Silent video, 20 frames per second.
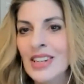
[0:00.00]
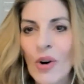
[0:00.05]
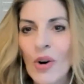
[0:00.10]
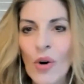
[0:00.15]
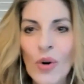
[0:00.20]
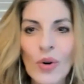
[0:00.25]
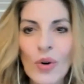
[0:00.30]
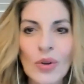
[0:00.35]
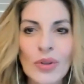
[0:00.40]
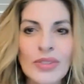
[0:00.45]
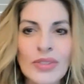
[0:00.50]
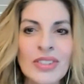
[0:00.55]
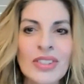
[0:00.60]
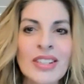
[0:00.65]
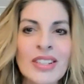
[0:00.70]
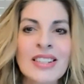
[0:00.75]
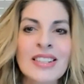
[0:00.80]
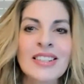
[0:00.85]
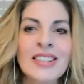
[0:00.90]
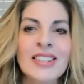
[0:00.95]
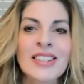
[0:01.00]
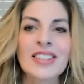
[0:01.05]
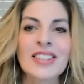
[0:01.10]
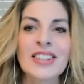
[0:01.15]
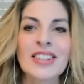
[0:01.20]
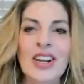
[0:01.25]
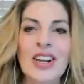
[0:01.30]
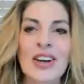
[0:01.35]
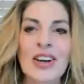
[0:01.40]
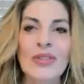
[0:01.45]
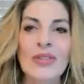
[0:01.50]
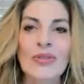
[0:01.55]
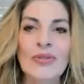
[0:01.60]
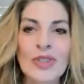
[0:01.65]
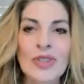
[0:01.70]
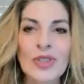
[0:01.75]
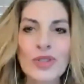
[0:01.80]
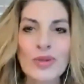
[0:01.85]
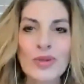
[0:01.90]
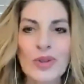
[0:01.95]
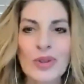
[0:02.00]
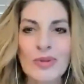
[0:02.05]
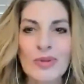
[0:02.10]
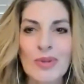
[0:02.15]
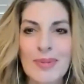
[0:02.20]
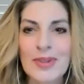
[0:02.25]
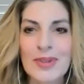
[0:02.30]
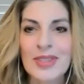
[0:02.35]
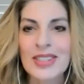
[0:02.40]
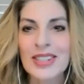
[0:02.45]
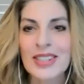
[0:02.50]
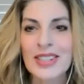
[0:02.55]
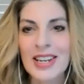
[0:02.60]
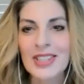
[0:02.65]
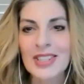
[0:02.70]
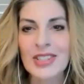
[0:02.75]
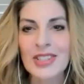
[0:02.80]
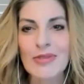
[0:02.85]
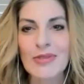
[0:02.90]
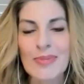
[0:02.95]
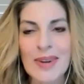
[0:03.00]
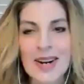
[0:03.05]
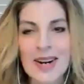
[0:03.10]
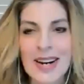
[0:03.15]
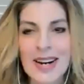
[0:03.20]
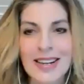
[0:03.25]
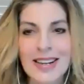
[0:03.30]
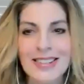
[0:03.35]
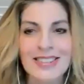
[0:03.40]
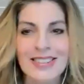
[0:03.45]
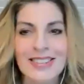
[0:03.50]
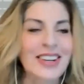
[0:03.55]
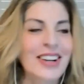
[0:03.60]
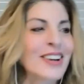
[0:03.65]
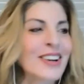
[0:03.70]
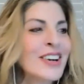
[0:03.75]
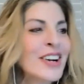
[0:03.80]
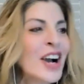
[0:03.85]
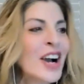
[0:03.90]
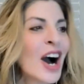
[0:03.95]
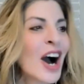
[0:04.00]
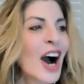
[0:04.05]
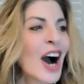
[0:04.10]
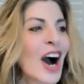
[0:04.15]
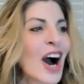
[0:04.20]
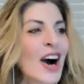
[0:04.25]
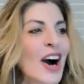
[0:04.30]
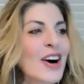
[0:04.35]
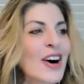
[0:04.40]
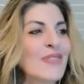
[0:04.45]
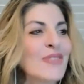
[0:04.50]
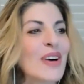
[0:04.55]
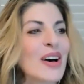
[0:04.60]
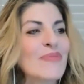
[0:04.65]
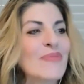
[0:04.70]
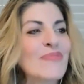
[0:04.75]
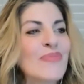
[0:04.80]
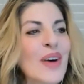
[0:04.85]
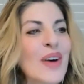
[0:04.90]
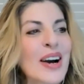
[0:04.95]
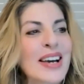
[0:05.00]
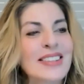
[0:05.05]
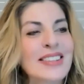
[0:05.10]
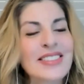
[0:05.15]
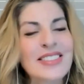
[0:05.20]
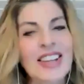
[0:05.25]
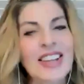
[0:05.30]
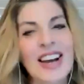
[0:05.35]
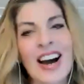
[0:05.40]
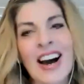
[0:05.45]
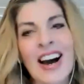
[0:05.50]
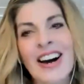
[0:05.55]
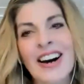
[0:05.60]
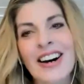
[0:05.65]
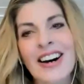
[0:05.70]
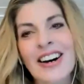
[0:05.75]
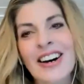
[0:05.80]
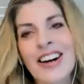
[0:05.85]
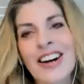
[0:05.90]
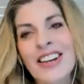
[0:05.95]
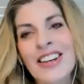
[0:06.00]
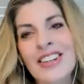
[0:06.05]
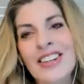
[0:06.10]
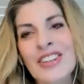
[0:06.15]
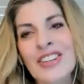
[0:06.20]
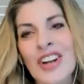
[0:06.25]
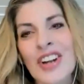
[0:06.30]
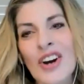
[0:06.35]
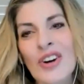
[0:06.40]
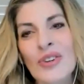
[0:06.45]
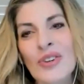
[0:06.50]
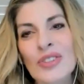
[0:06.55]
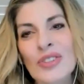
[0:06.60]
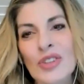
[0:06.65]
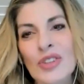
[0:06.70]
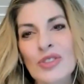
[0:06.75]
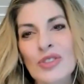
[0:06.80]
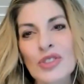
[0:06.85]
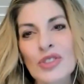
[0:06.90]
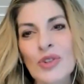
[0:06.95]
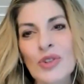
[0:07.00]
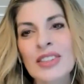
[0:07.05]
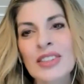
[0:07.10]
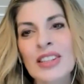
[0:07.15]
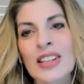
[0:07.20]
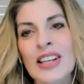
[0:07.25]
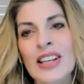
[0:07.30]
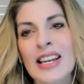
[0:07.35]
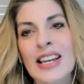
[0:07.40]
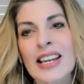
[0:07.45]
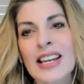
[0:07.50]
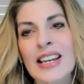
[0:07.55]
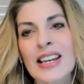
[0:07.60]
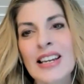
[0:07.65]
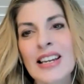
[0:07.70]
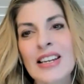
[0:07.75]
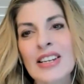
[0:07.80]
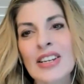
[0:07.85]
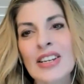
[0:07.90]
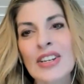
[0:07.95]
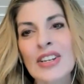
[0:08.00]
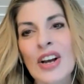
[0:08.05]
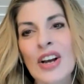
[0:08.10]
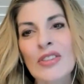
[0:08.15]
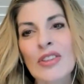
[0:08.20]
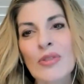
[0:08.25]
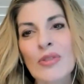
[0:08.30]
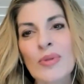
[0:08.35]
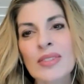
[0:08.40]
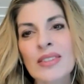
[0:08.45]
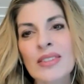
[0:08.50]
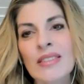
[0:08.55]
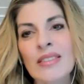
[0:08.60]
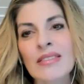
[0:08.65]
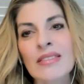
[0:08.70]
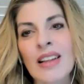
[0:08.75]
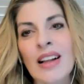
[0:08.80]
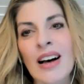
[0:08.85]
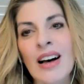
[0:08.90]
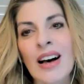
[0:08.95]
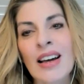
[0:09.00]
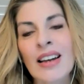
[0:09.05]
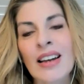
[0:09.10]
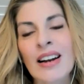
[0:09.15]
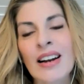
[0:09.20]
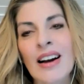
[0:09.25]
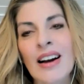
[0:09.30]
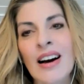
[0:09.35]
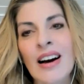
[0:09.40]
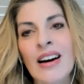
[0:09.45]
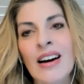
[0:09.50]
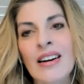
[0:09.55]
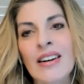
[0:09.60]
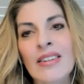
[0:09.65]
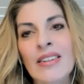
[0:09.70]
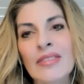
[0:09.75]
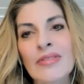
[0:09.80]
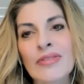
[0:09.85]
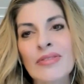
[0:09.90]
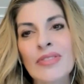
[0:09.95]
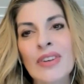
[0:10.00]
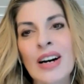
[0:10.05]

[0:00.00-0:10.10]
old, visual representation of the brand, but, so certainly, there was a lot of